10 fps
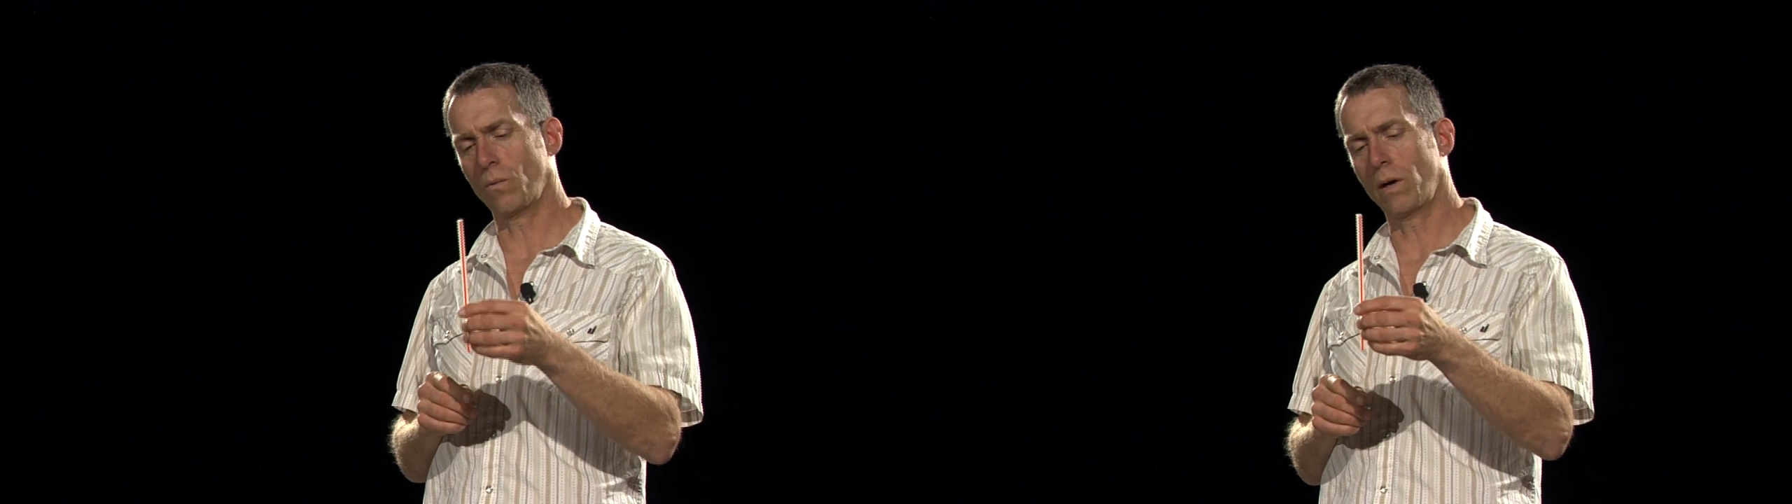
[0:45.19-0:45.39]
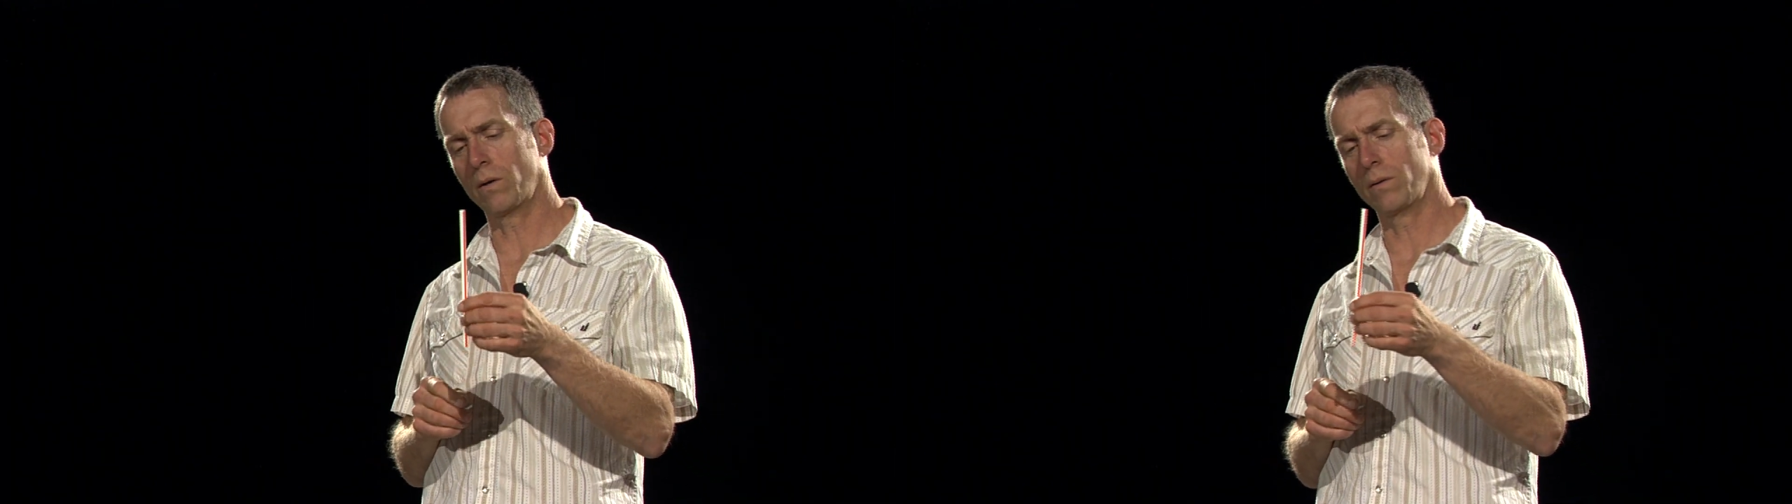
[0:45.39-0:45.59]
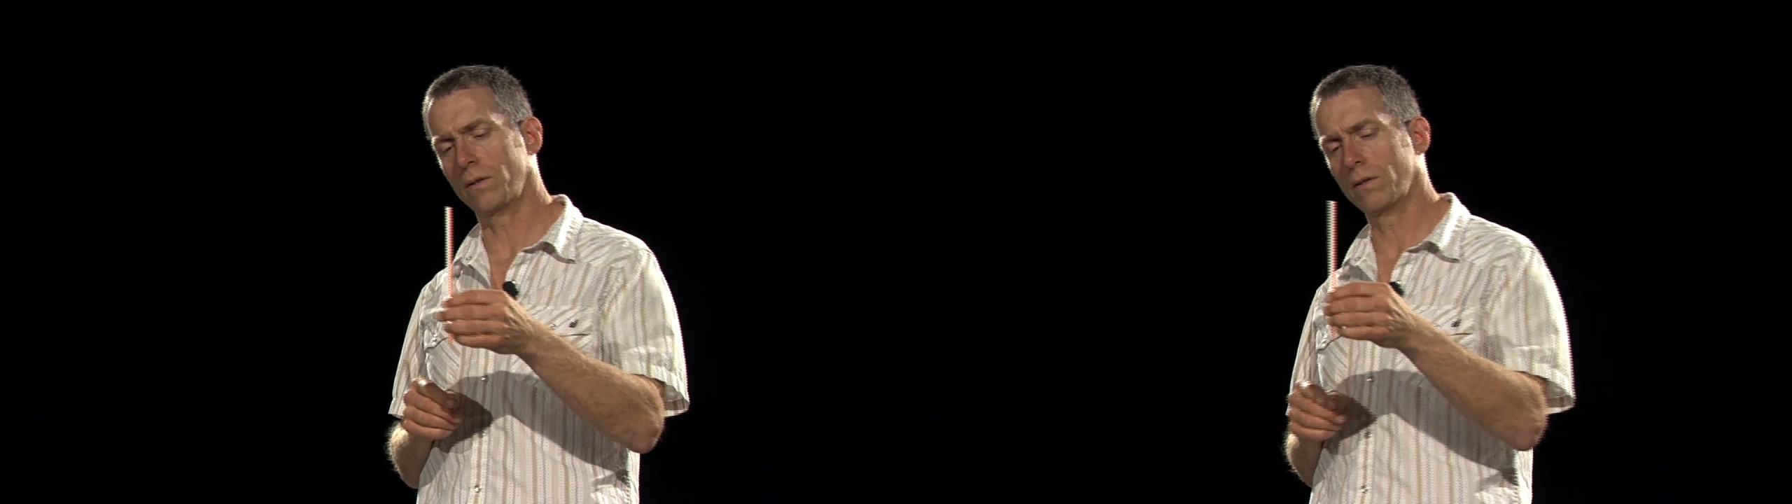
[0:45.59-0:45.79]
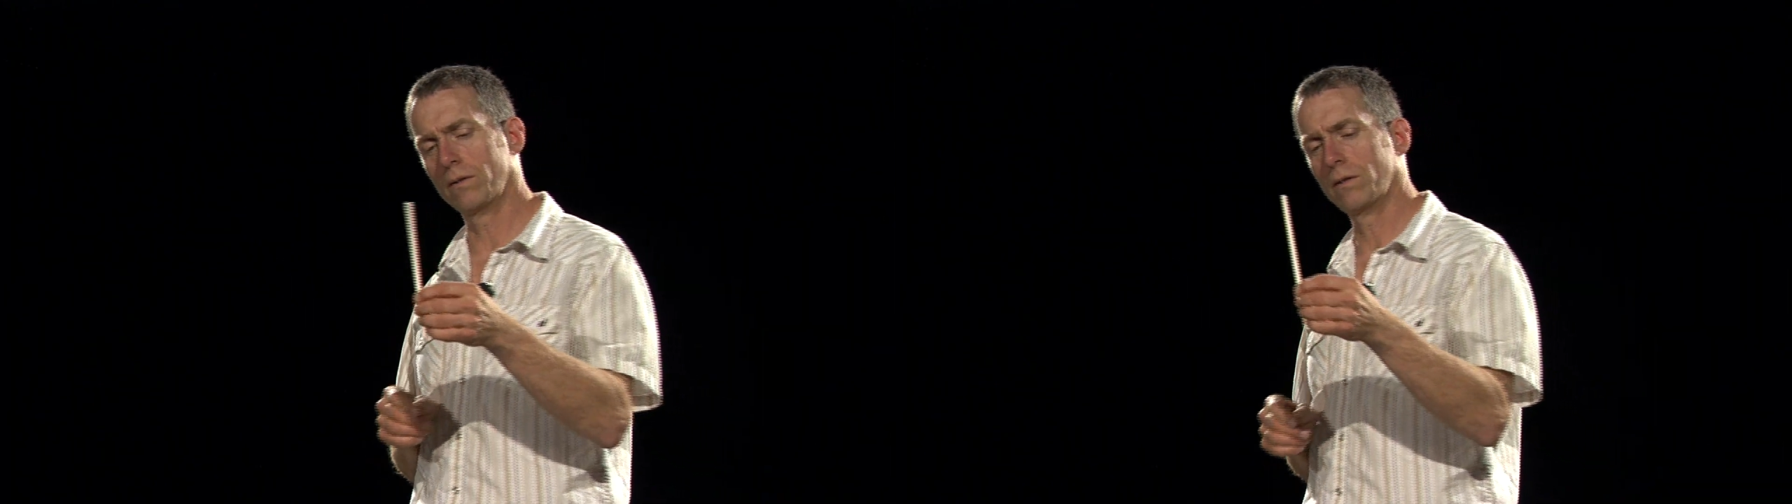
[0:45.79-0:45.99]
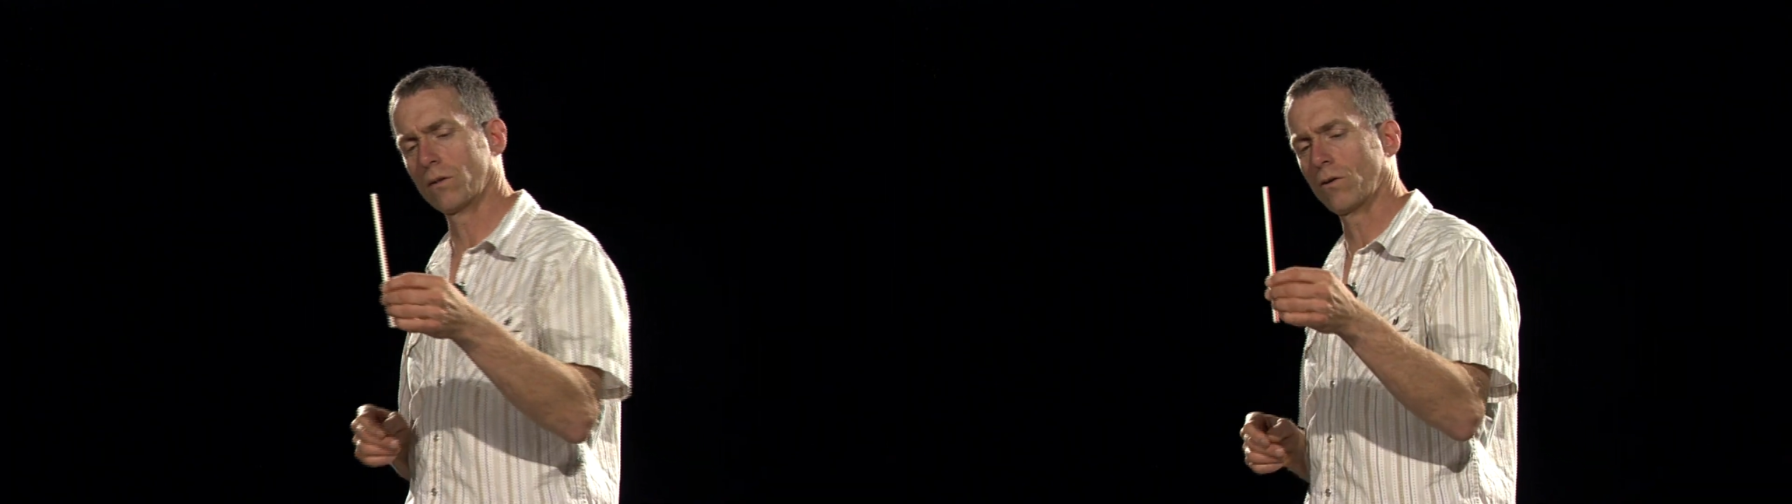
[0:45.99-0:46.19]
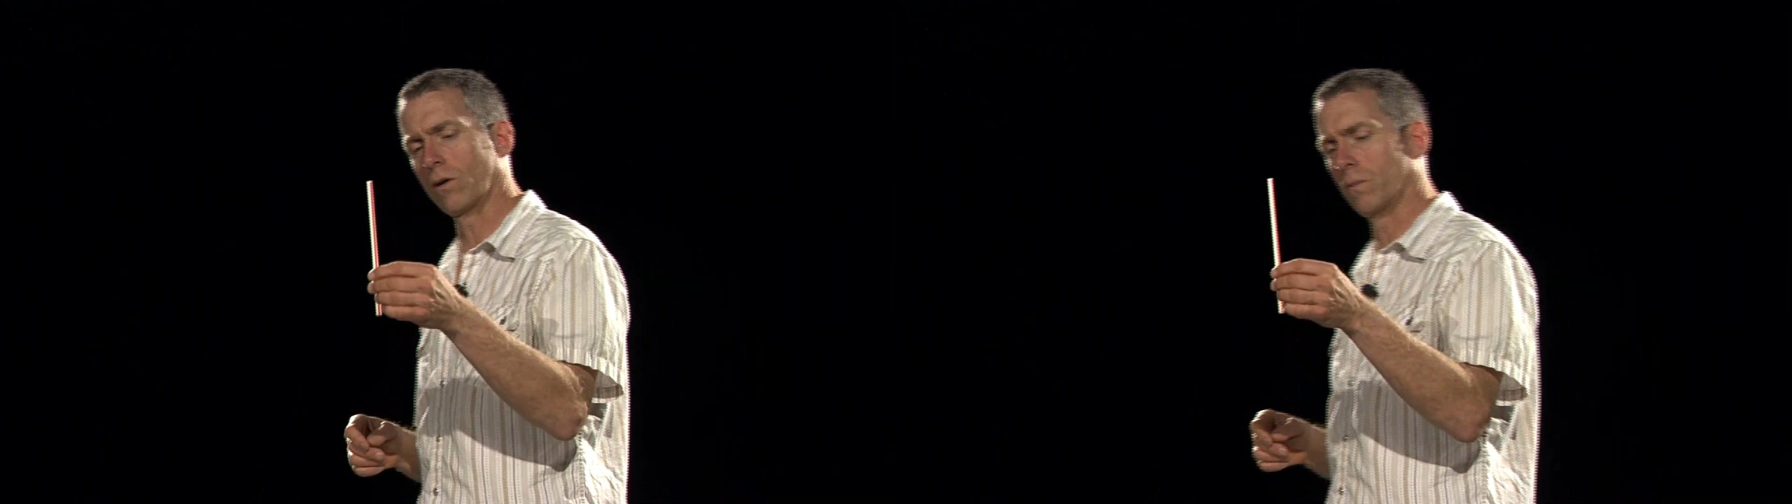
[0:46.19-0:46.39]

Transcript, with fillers: water, the, the girl